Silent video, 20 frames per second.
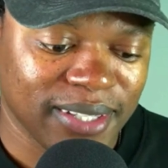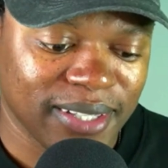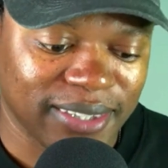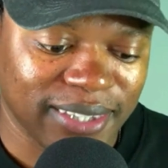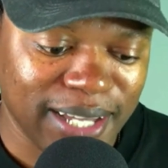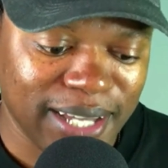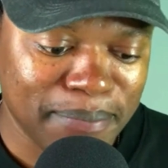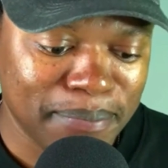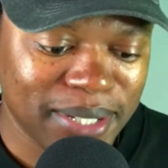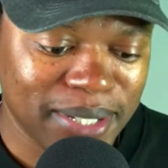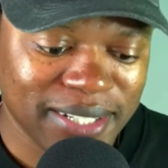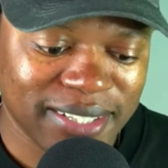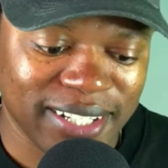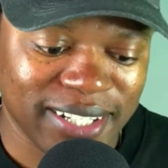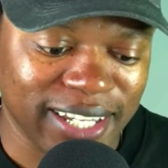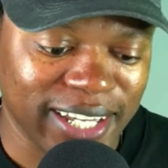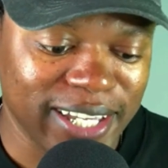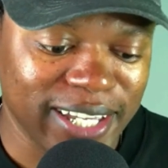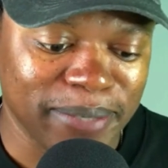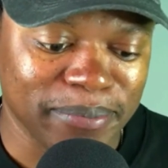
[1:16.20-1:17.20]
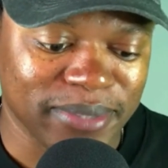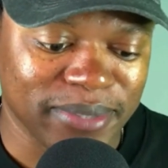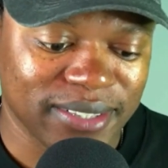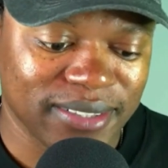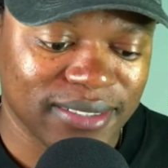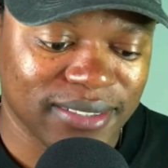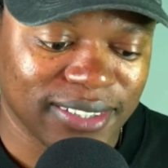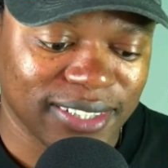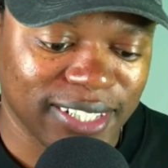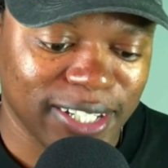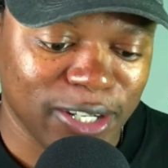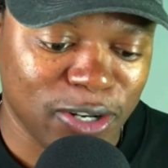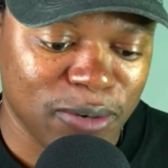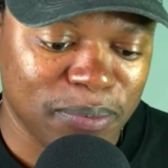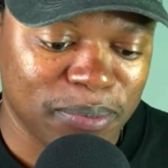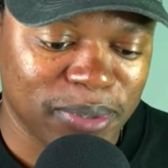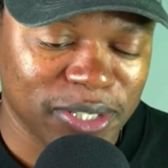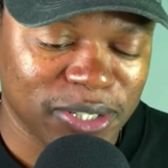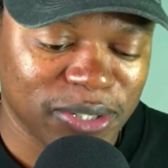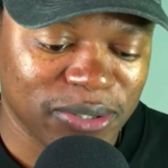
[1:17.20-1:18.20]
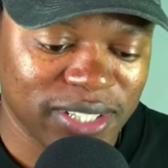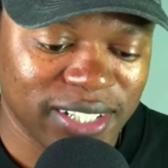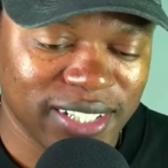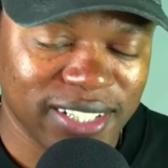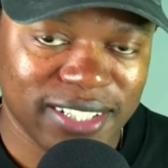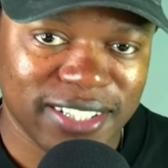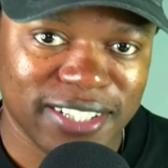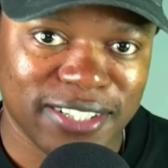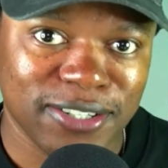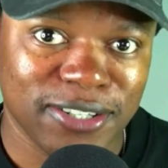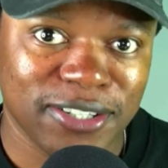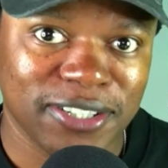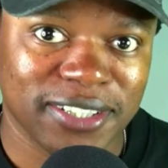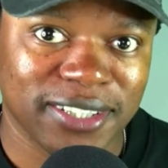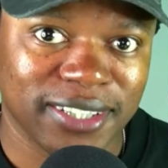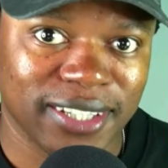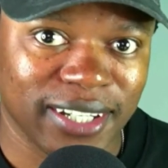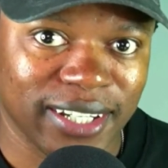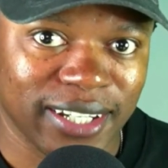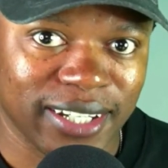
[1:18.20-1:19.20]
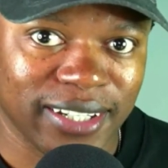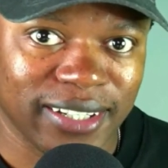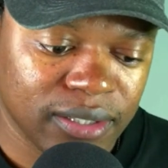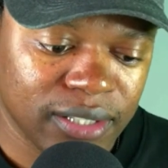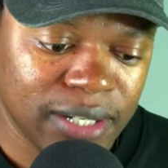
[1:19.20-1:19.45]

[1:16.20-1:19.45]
Numbers games. The opportunity is not there.